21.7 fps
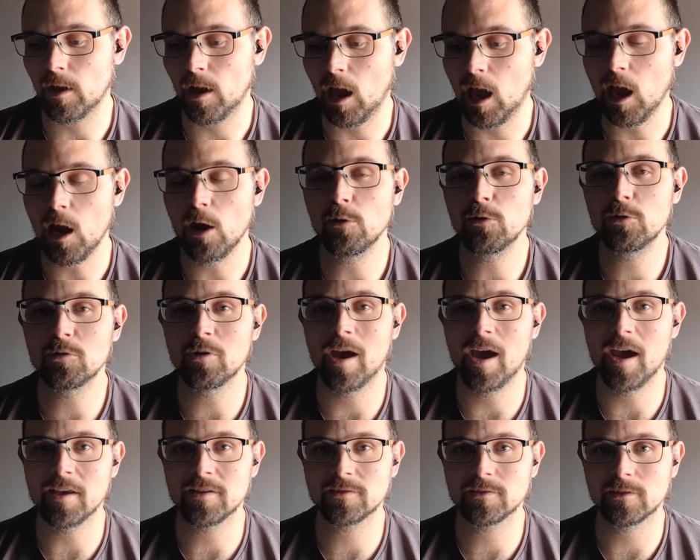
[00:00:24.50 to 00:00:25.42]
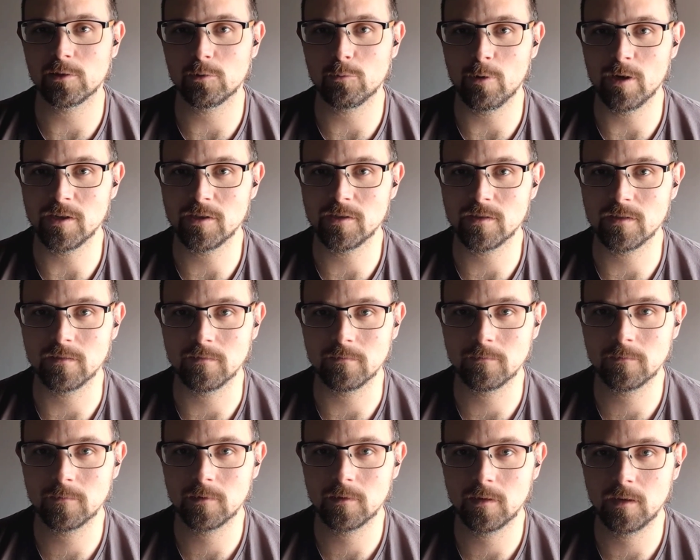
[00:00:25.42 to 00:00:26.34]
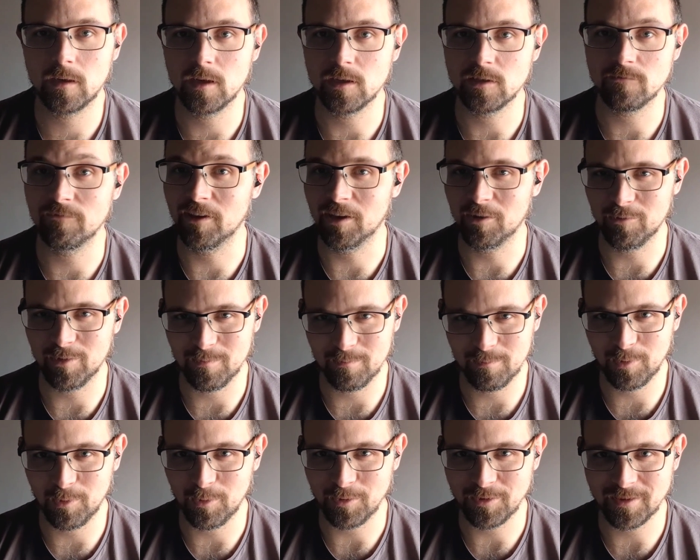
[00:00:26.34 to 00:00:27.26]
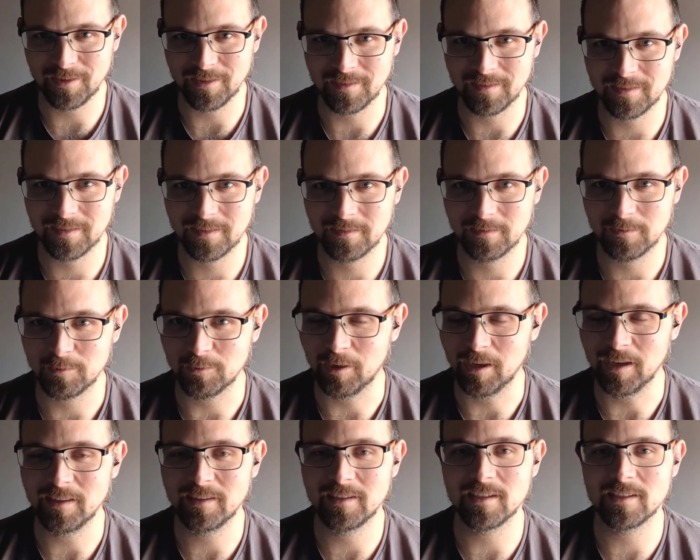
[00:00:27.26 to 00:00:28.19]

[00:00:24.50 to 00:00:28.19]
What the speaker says: how you ask a question is very important, right?